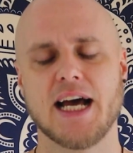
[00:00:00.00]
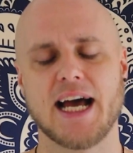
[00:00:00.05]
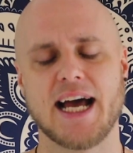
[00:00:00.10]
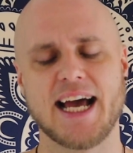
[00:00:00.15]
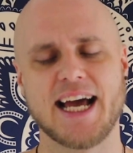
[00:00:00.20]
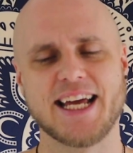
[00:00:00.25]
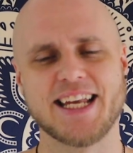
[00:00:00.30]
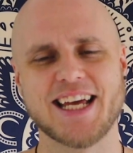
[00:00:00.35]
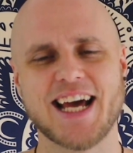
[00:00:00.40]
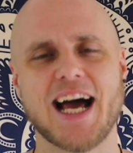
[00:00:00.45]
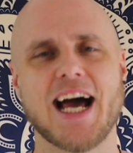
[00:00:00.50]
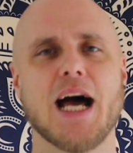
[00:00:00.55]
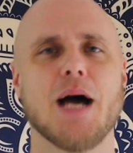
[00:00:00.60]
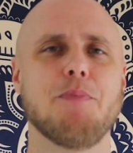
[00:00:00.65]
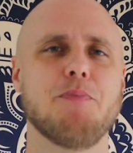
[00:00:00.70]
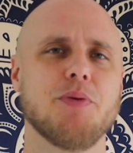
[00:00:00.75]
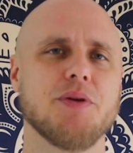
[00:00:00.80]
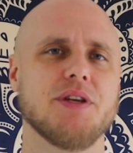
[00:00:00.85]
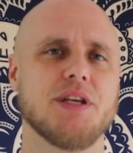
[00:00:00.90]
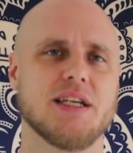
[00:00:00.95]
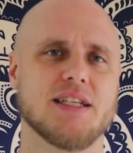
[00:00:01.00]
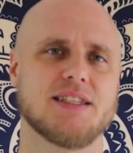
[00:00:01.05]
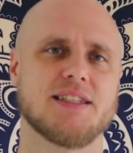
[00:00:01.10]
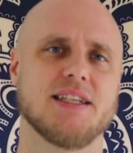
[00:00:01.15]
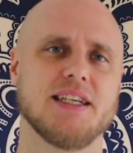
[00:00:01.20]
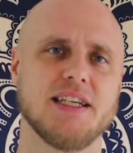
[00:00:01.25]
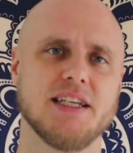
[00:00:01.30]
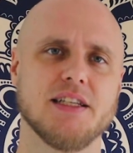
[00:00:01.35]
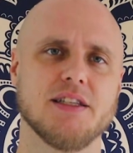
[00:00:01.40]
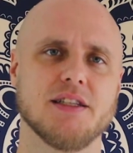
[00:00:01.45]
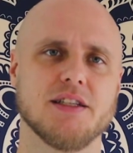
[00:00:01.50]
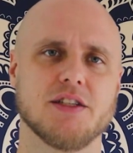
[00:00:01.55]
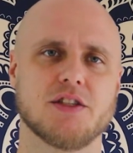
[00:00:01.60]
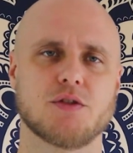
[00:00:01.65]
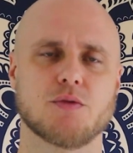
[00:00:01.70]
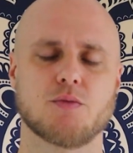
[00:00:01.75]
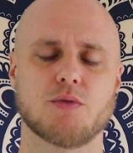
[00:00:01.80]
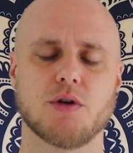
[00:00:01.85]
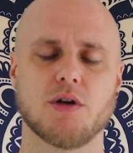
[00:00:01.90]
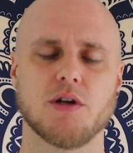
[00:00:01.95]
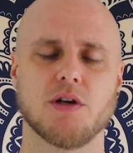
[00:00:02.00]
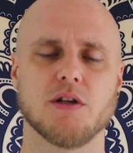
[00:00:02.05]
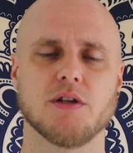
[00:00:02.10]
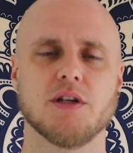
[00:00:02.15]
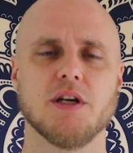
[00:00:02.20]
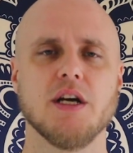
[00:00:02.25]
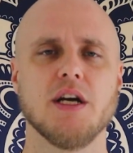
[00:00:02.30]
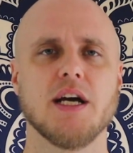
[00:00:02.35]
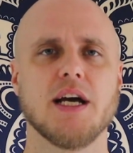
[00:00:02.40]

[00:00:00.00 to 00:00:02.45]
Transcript: and happiness in this world.